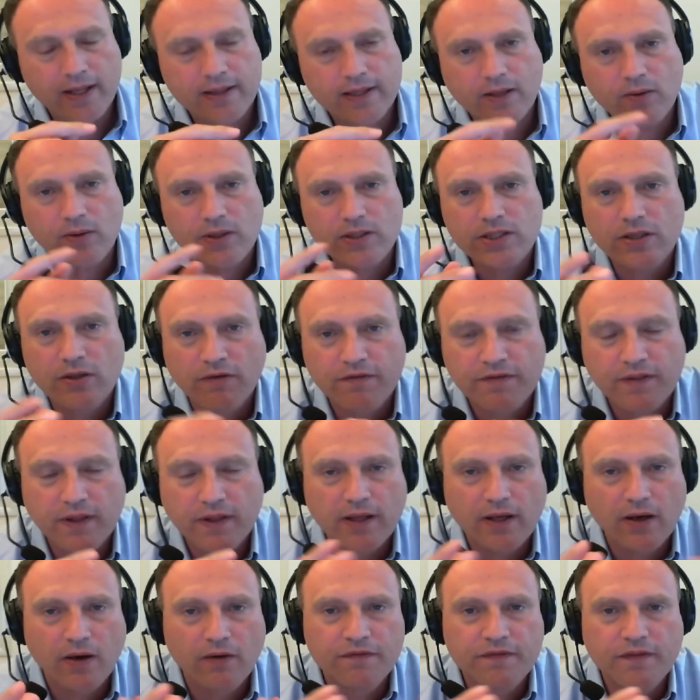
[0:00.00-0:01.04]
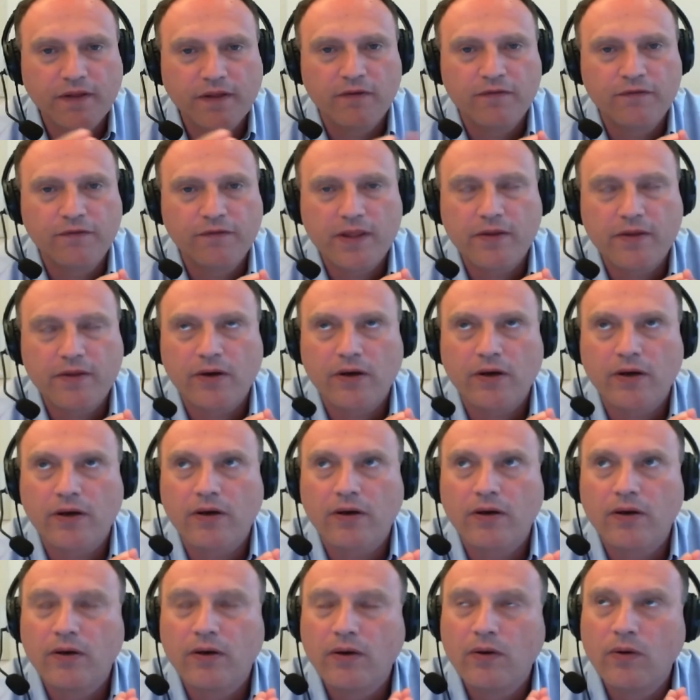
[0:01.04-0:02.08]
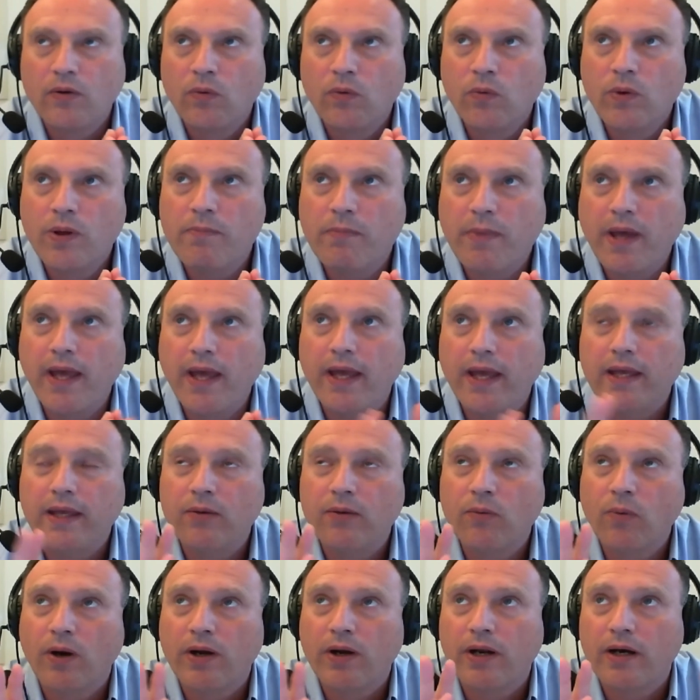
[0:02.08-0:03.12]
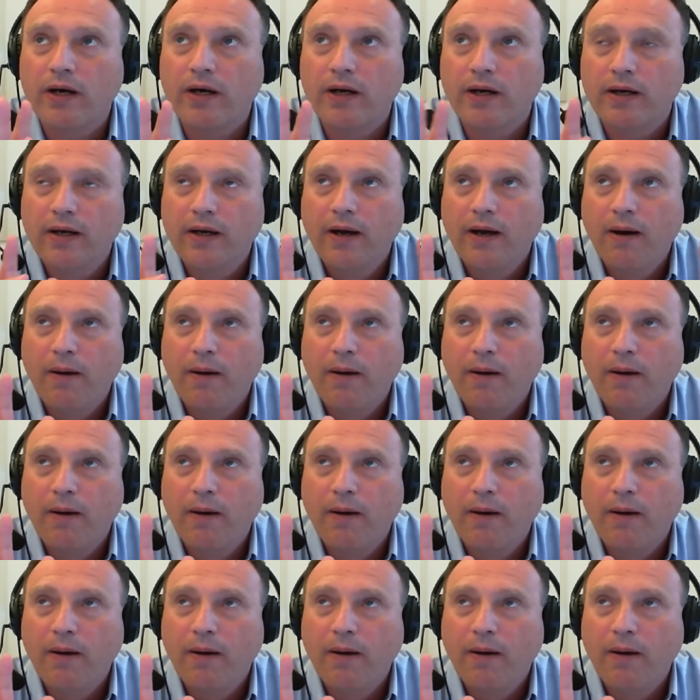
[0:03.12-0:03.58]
the question of whether we may want to